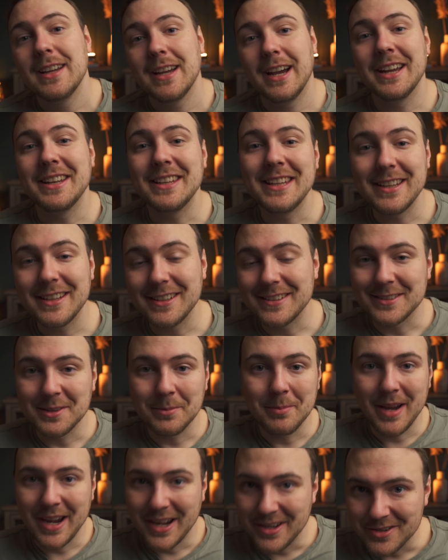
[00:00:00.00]
I needed
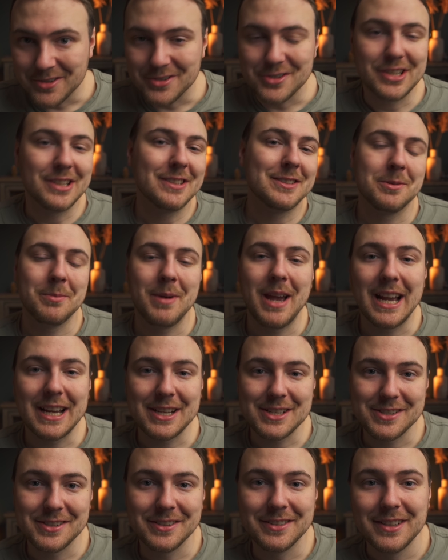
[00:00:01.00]
some energy and some
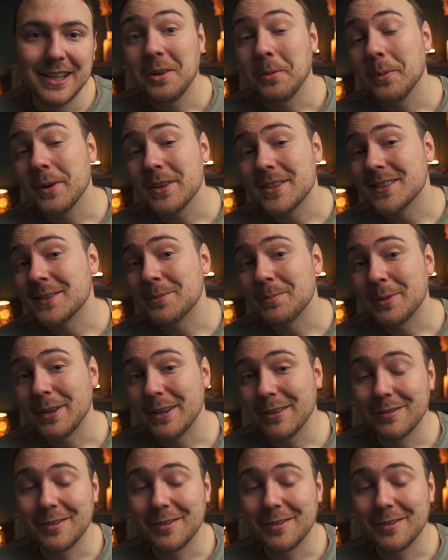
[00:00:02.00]
action, which is pretty